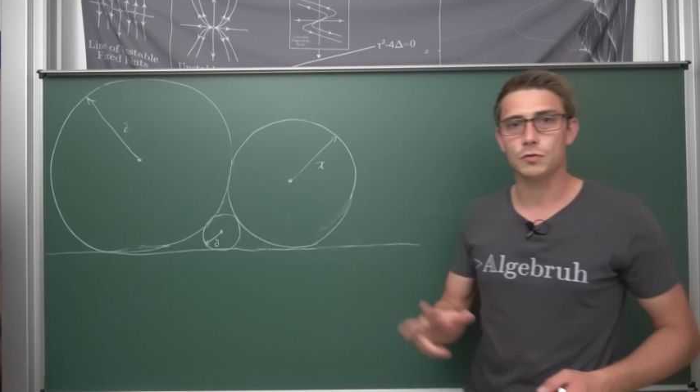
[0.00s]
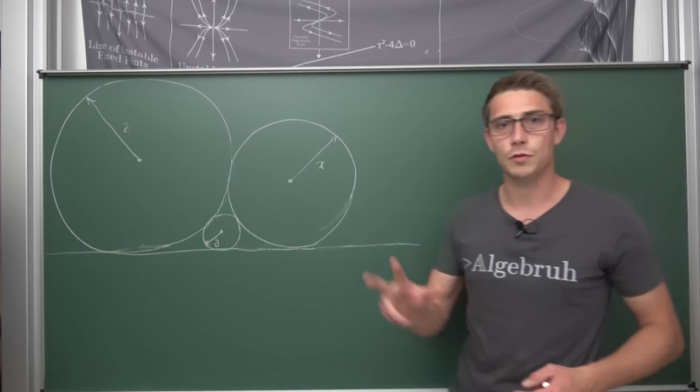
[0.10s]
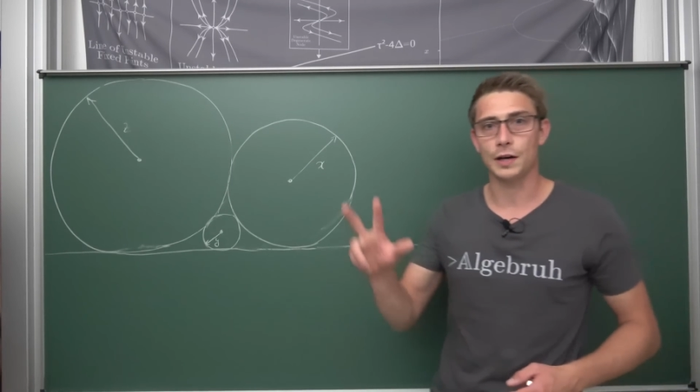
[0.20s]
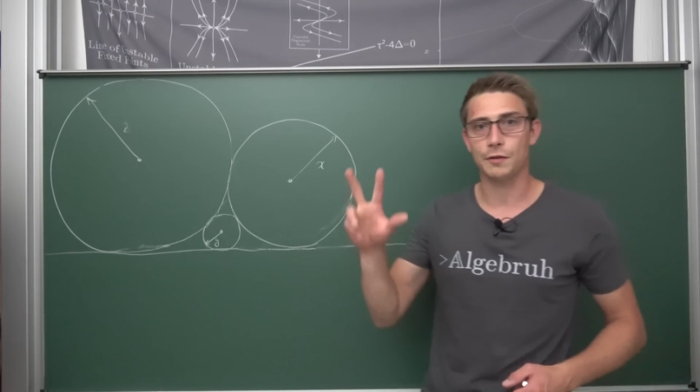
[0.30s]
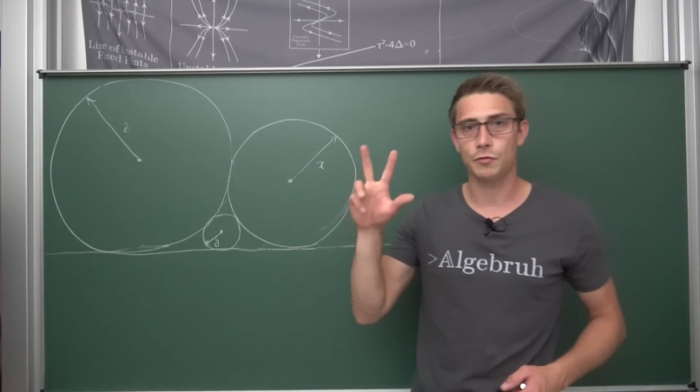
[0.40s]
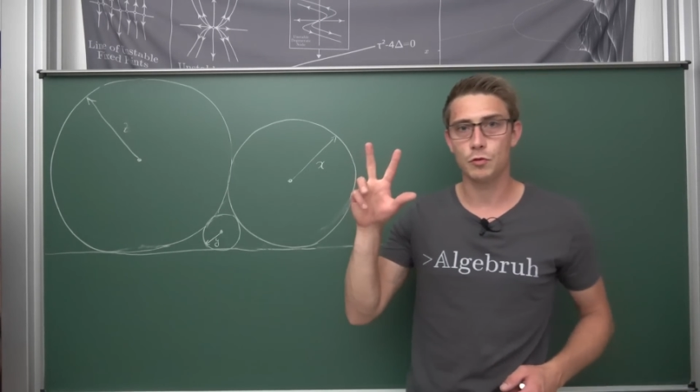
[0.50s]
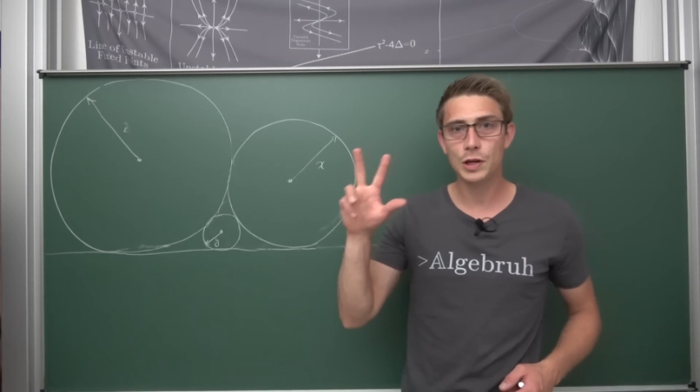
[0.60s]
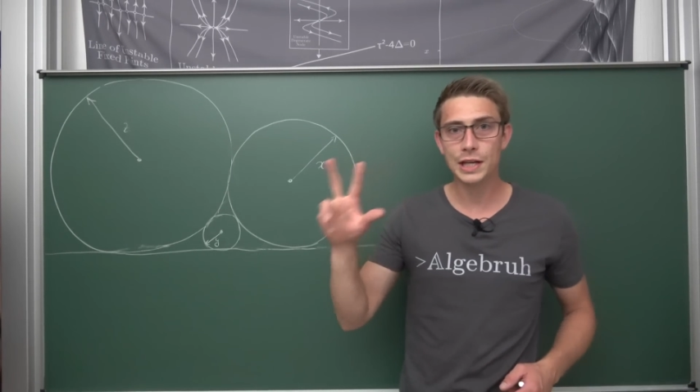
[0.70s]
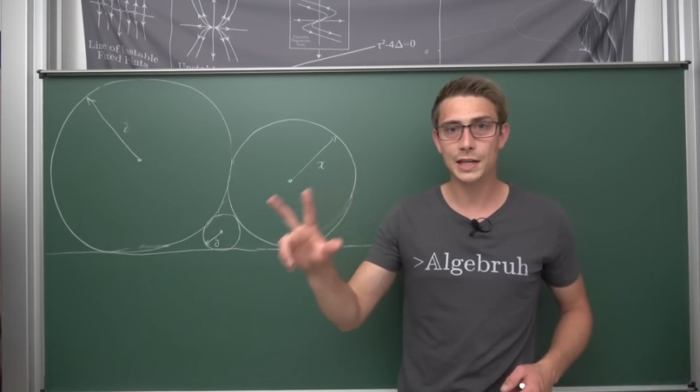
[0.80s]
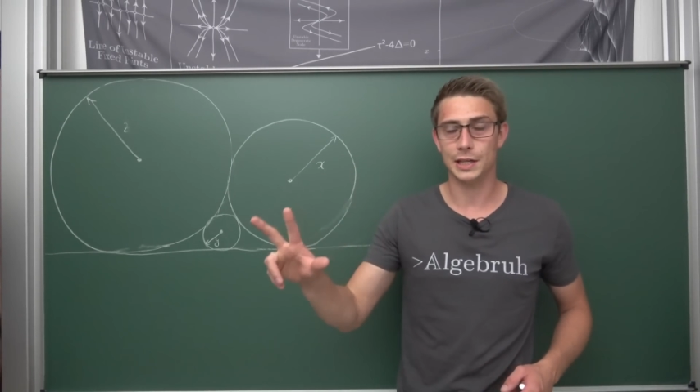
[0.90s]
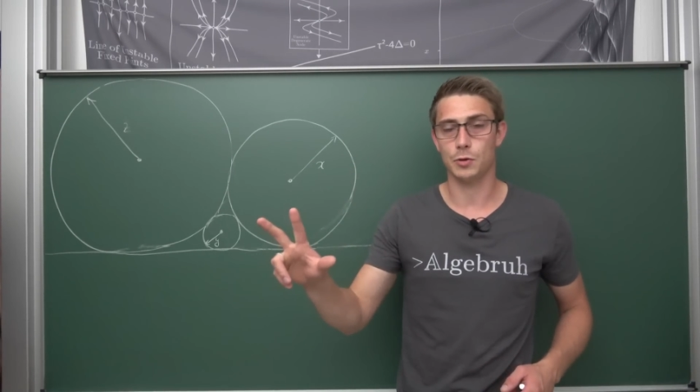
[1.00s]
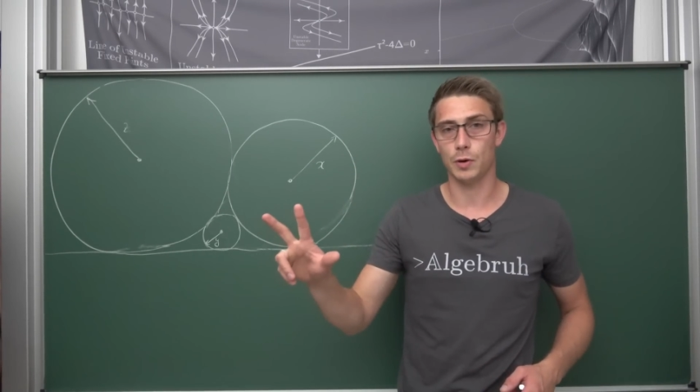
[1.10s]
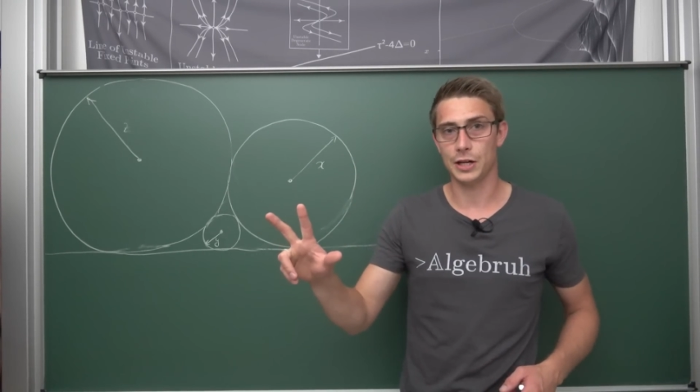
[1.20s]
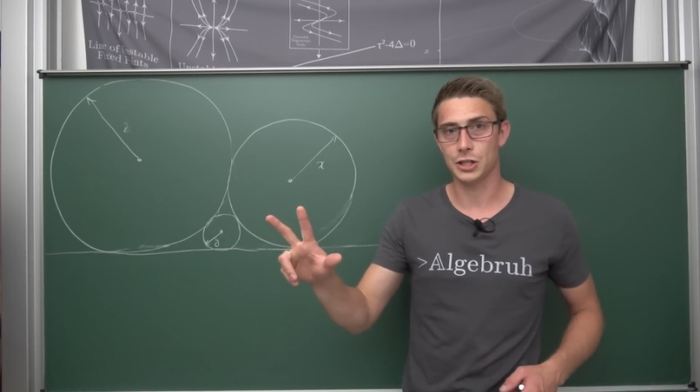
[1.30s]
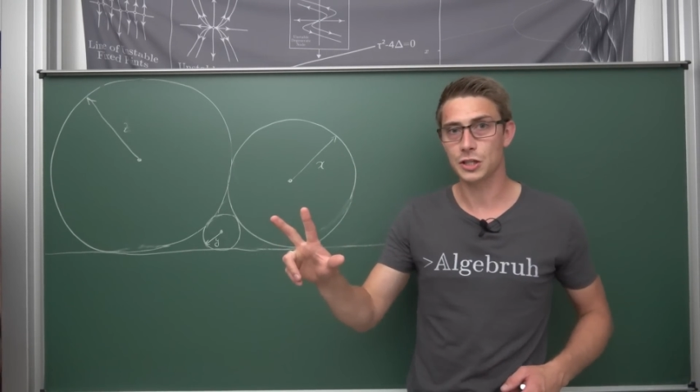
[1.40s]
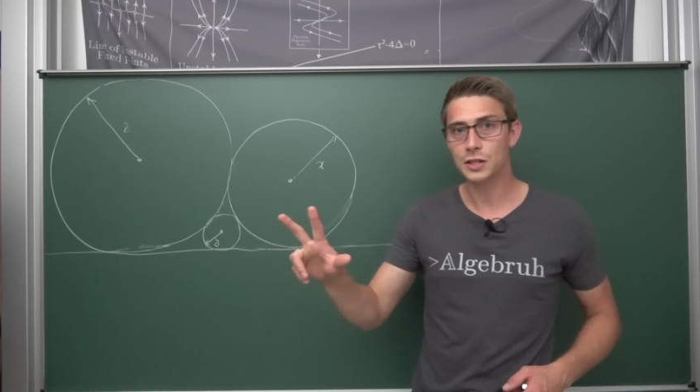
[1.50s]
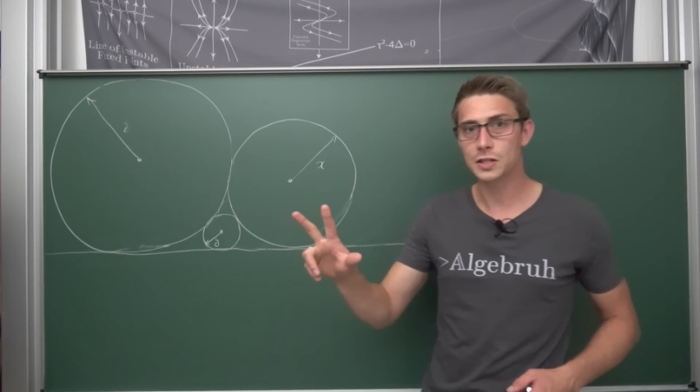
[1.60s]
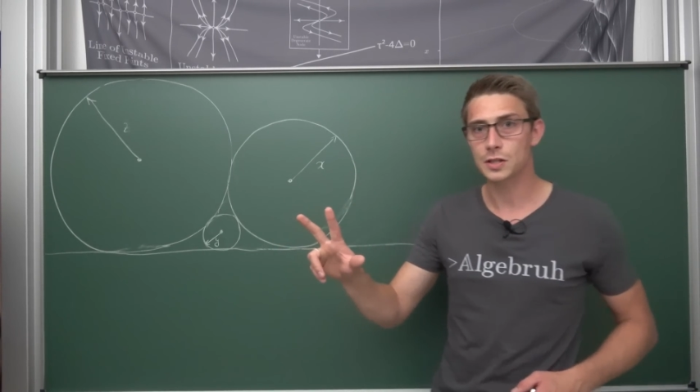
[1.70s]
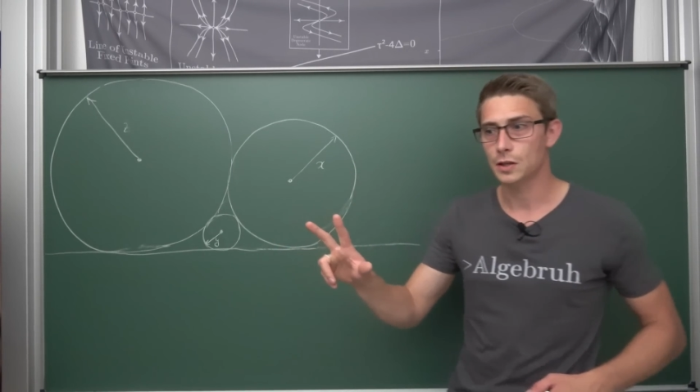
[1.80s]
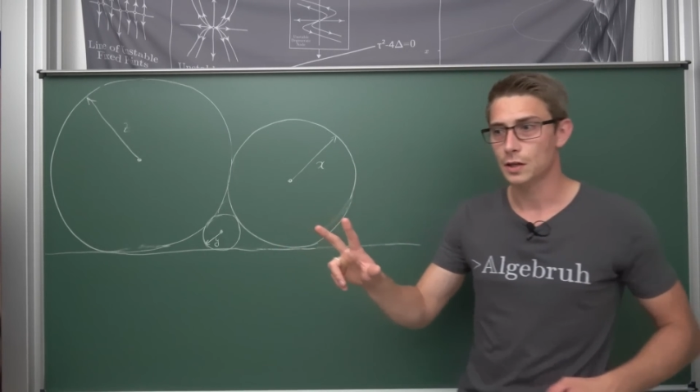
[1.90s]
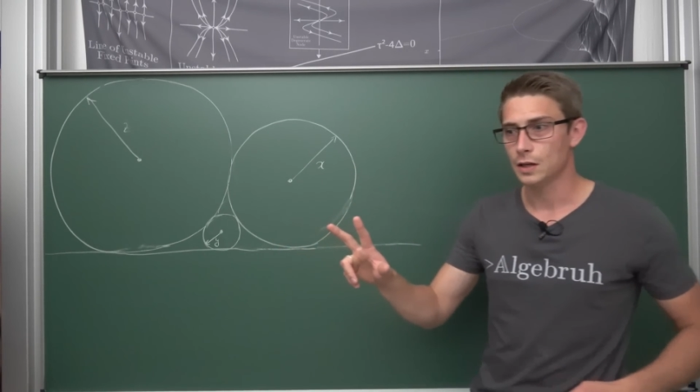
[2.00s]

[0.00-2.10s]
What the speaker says: to find three equations,